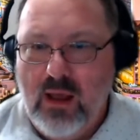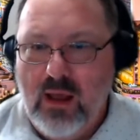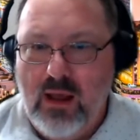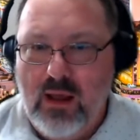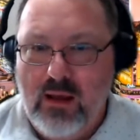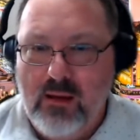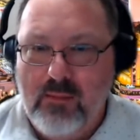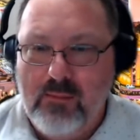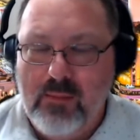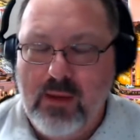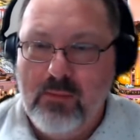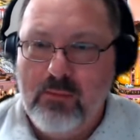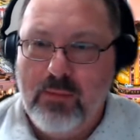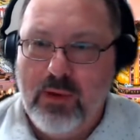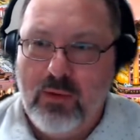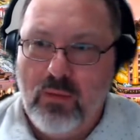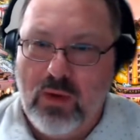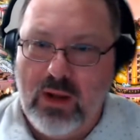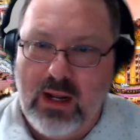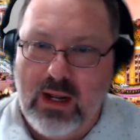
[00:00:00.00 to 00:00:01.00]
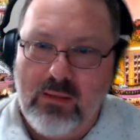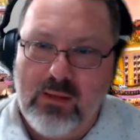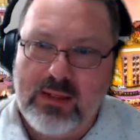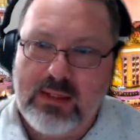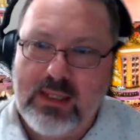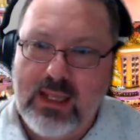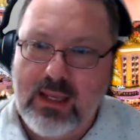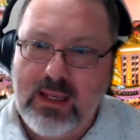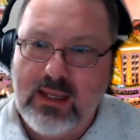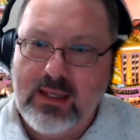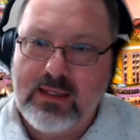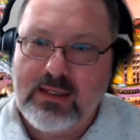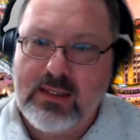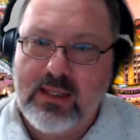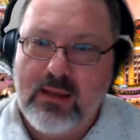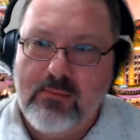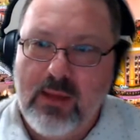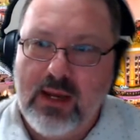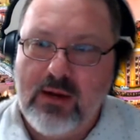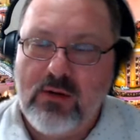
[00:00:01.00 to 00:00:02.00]
But what I say
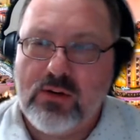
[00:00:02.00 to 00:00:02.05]
is the